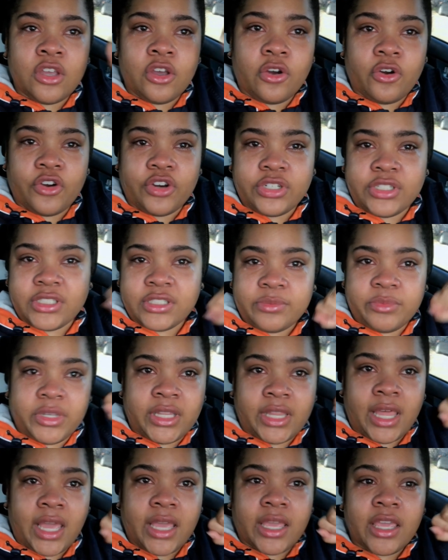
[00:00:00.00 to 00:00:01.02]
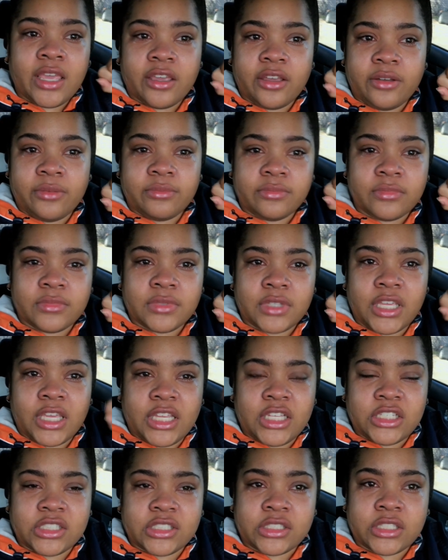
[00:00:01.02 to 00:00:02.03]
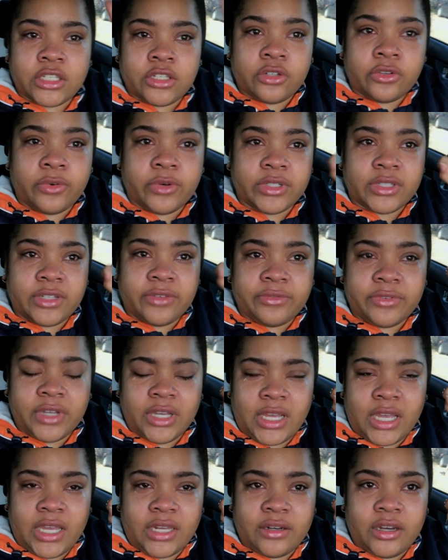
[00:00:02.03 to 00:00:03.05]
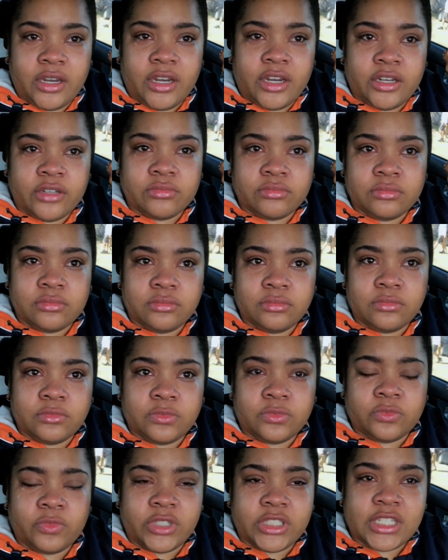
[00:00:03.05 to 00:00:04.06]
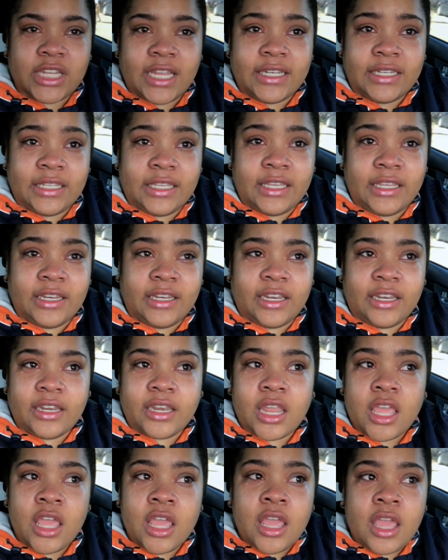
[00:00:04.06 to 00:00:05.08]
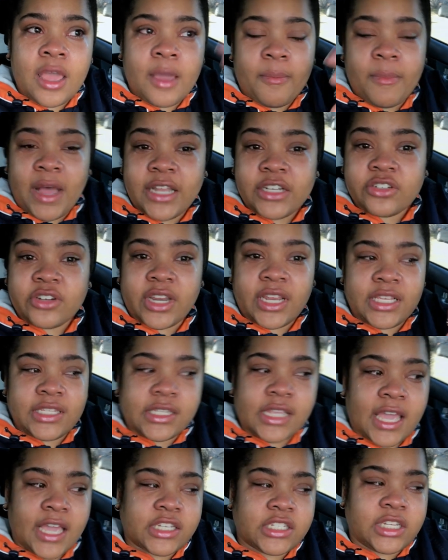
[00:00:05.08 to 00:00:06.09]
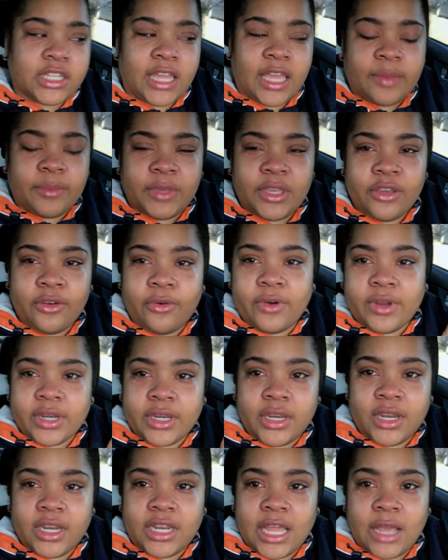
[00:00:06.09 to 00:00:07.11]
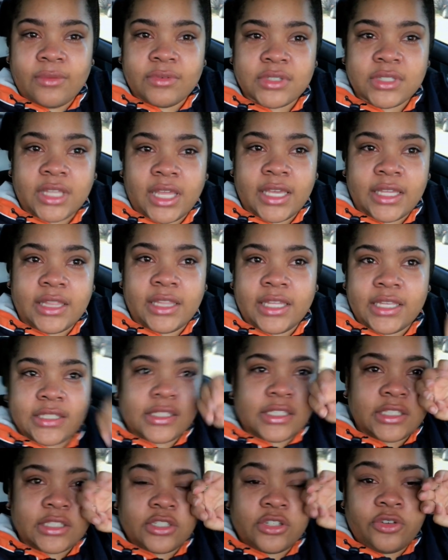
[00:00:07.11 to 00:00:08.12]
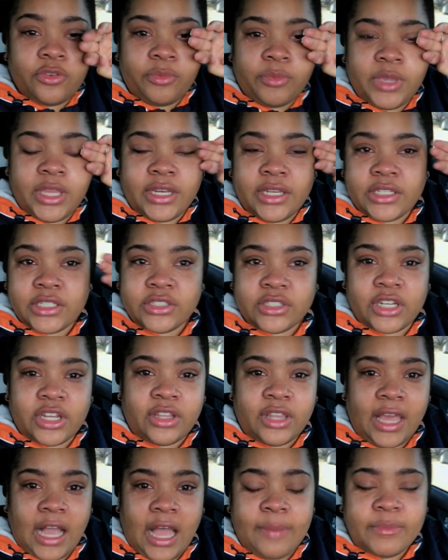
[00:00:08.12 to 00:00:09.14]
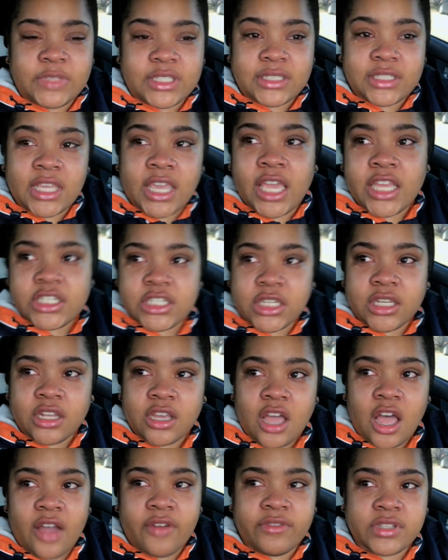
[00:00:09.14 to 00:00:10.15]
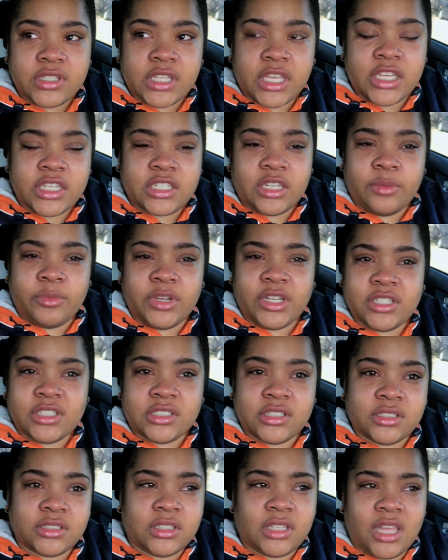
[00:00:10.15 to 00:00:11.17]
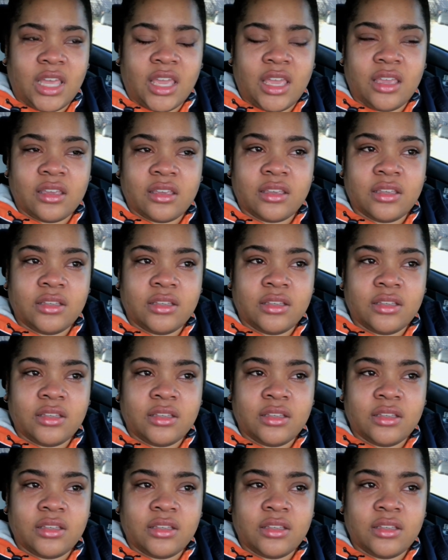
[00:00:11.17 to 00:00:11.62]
or just been like him and just ignored the fuck out of her? Which I did. And my transaction, like me going in there, that was like less than two minutes, you know, like I'm just catching the conversation. But it's just like